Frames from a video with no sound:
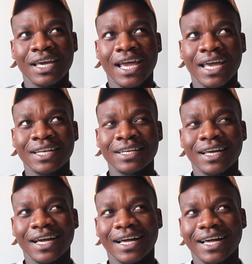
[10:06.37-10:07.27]
And
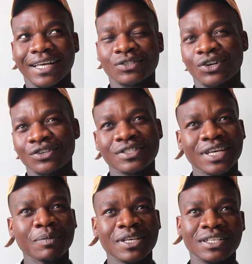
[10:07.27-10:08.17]
I started to
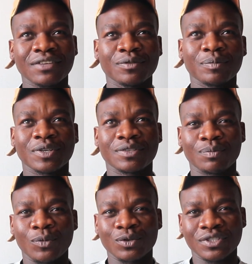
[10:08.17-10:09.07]
take myself a bit
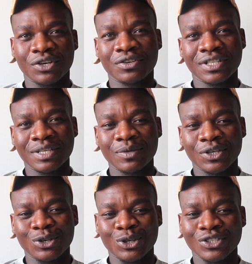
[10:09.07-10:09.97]
more seriously
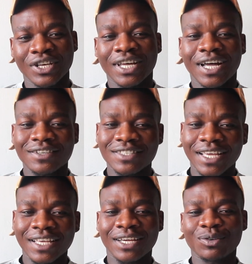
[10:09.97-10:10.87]
because I was
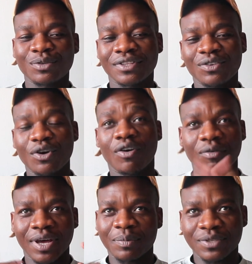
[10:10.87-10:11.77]
hanging out with
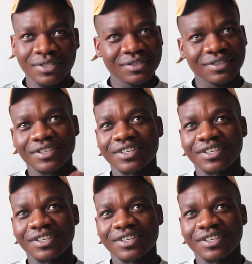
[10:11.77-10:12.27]
rappers.